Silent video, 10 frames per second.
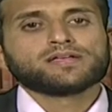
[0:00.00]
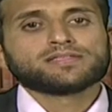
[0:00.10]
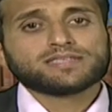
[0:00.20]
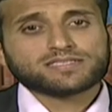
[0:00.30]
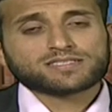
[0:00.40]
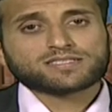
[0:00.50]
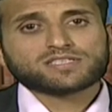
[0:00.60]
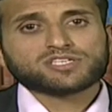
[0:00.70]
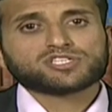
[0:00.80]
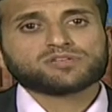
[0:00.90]
This
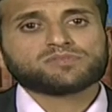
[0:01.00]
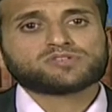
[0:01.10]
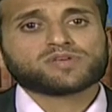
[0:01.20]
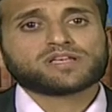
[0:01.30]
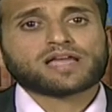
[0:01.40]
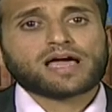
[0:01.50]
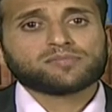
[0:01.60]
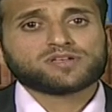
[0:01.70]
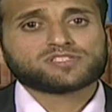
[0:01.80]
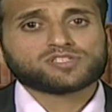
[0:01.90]
distinction between
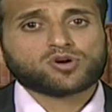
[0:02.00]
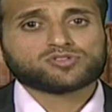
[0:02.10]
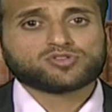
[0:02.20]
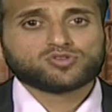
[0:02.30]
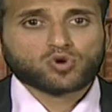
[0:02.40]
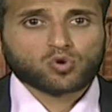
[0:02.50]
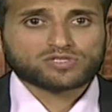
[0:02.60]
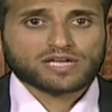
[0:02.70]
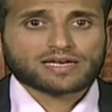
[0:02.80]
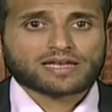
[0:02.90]
liability on the note
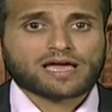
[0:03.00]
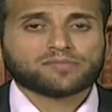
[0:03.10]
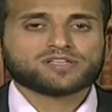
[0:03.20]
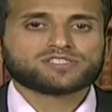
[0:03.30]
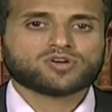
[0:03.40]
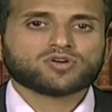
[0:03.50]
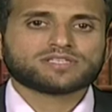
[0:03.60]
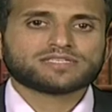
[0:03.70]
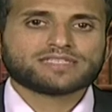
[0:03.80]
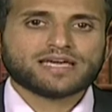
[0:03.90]
and liability on
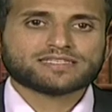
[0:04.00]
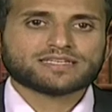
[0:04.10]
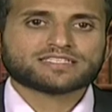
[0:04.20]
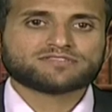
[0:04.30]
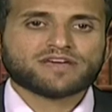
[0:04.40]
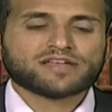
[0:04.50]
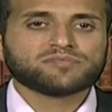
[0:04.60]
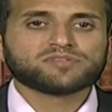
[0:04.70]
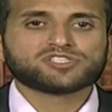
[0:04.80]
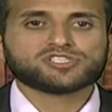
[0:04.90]
the debt is very
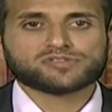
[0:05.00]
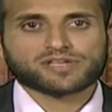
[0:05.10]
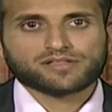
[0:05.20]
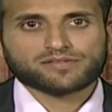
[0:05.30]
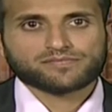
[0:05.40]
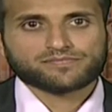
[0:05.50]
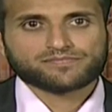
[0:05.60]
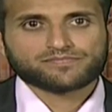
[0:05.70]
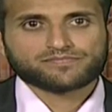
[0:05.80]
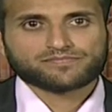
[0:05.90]
material.
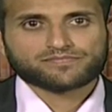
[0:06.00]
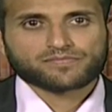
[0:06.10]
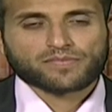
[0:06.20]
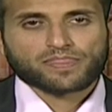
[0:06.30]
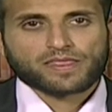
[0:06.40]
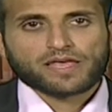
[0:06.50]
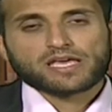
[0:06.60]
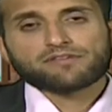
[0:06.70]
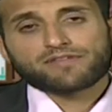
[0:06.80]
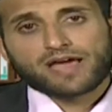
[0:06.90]

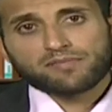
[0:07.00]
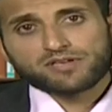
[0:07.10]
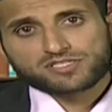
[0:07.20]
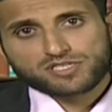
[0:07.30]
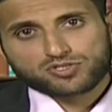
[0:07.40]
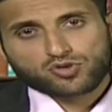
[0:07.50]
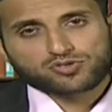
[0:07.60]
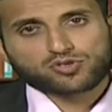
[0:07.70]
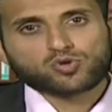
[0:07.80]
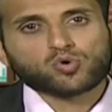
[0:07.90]
If liability is on
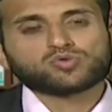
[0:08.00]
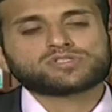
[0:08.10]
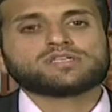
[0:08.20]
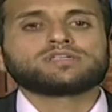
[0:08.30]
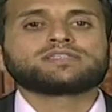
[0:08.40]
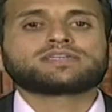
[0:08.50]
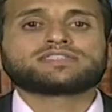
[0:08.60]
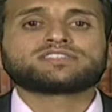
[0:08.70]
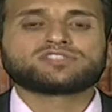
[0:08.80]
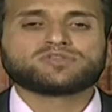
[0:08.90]
the note, the
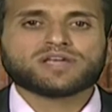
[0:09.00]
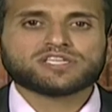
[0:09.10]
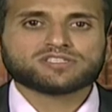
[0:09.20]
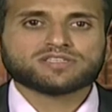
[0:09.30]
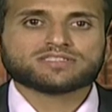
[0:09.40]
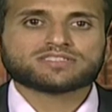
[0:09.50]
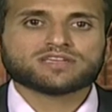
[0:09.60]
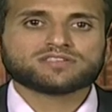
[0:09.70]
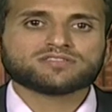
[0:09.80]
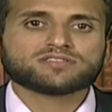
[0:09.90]
consideration in
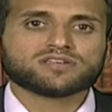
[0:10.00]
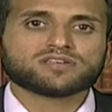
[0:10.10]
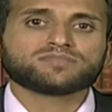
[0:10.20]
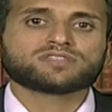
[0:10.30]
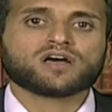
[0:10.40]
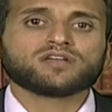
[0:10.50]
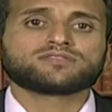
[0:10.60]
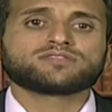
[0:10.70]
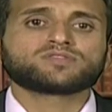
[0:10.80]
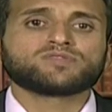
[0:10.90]
certain
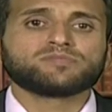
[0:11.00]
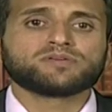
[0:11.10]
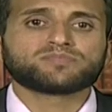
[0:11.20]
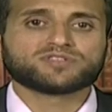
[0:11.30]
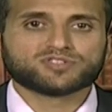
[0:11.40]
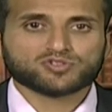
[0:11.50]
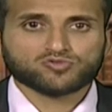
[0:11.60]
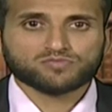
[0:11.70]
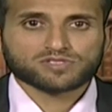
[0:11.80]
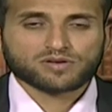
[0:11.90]
circumstances will be
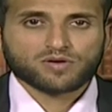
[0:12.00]
presumed,